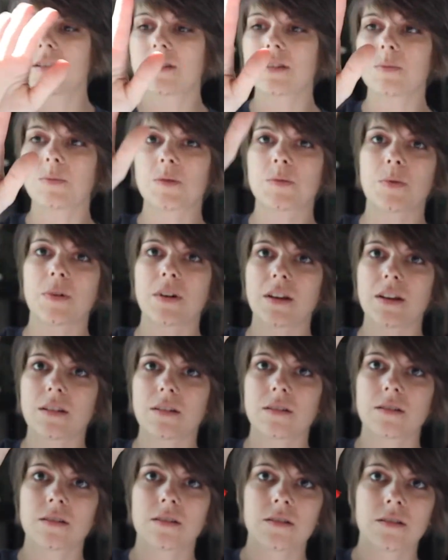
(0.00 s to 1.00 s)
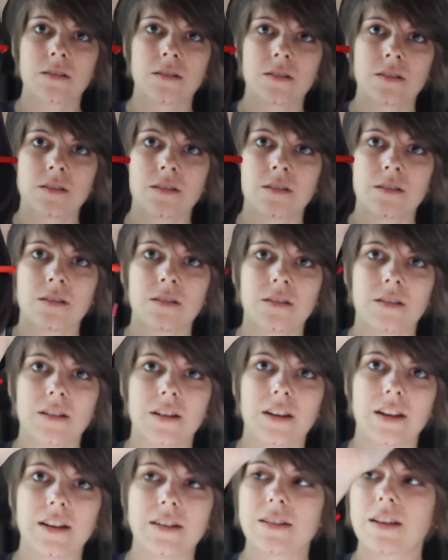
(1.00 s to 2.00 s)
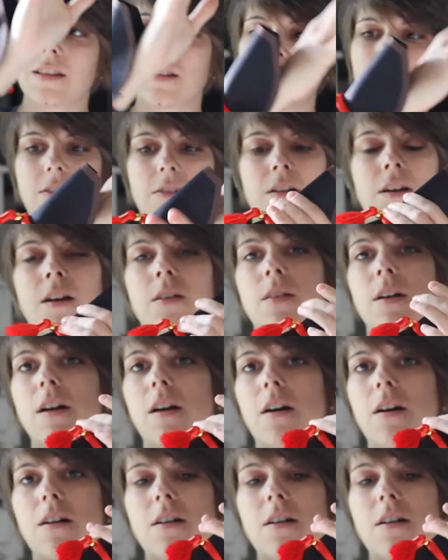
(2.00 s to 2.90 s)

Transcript: Seems pretty easy though. They